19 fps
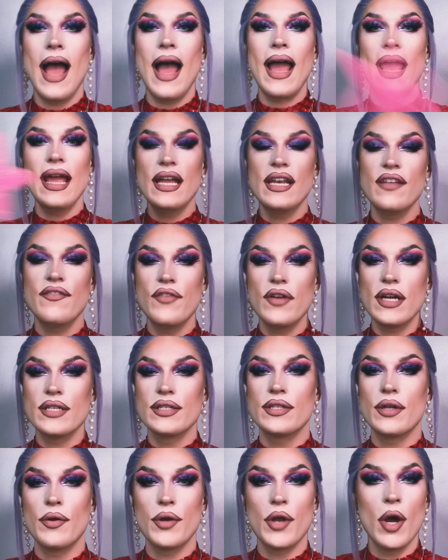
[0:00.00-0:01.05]
And if you guys
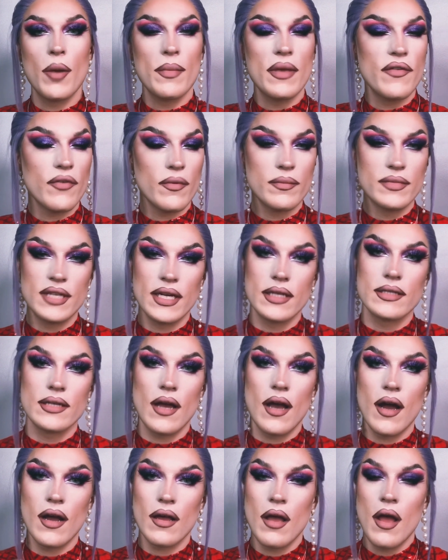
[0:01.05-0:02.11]
don't know me from
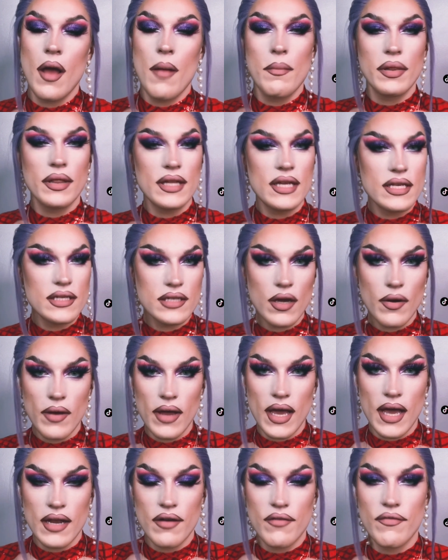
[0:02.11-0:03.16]
TikTok, please go
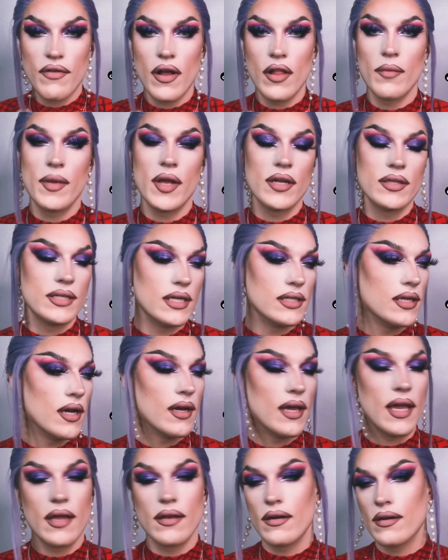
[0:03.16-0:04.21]
ahead and follow me on
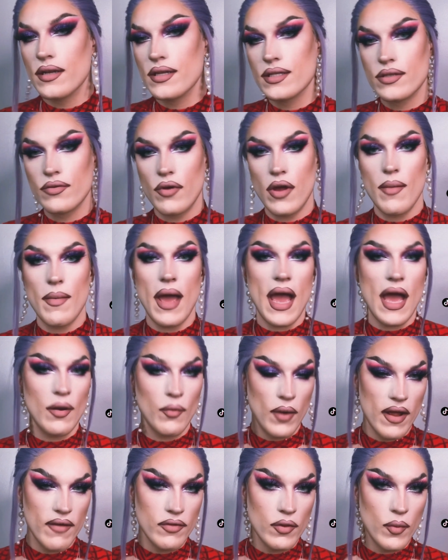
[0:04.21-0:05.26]
TikTok and on Instagram at
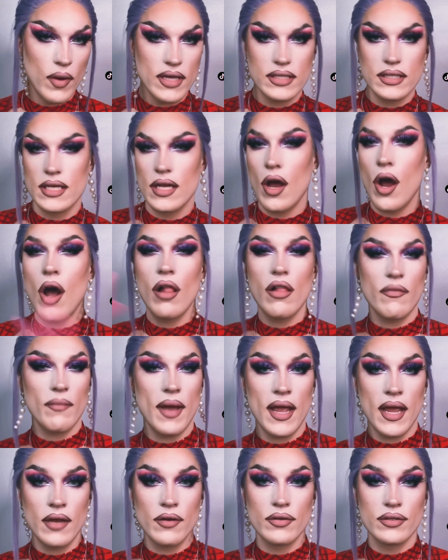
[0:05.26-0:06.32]
Way of the Wesley. All of my
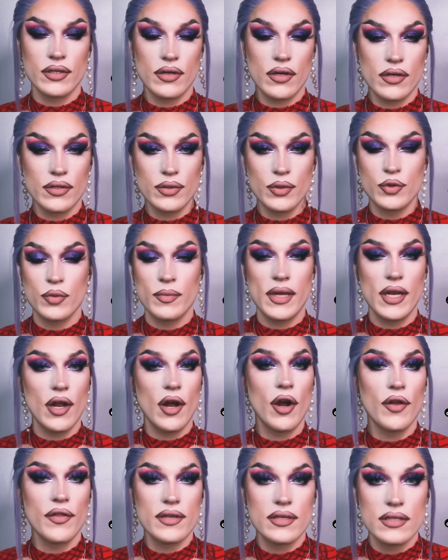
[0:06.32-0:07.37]
handles on all social media
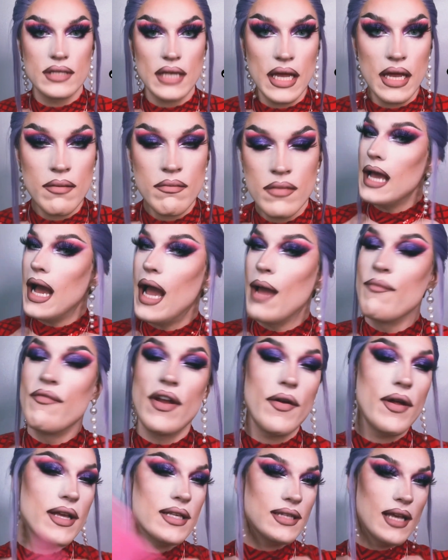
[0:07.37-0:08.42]
are the same. I'm
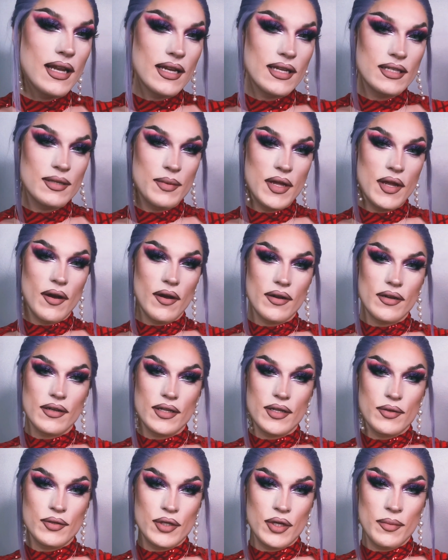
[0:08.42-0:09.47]
very excited to be on
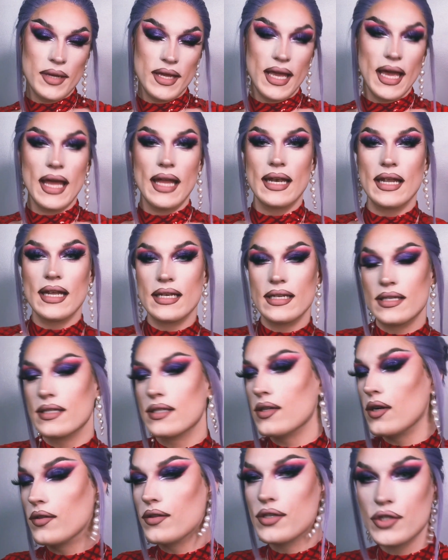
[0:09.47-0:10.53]
YouTube again and to
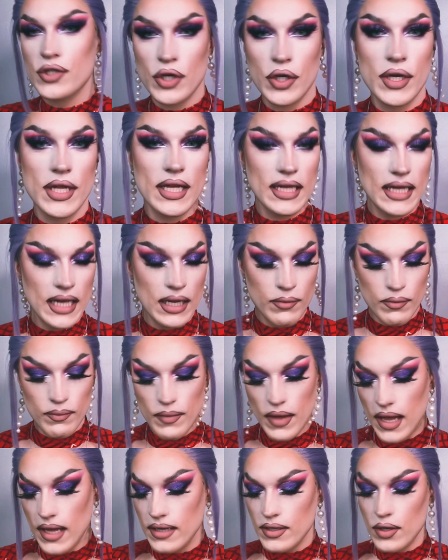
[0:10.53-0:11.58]
start this journey again,
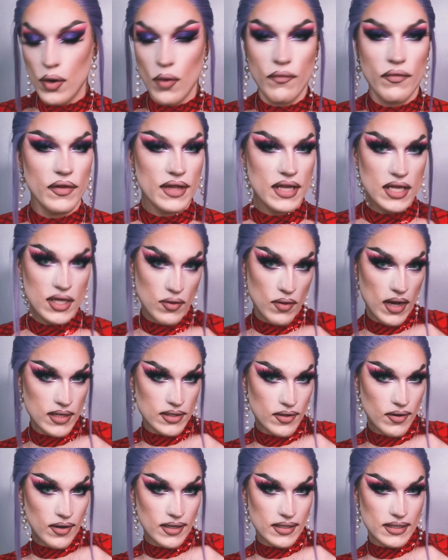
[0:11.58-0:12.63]
and hopefully you guys
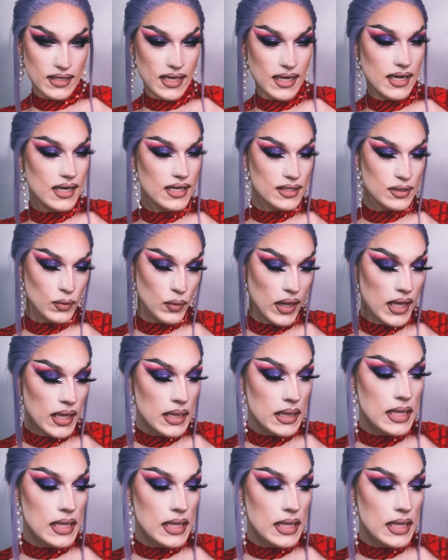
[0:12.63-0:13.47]
are excited as well.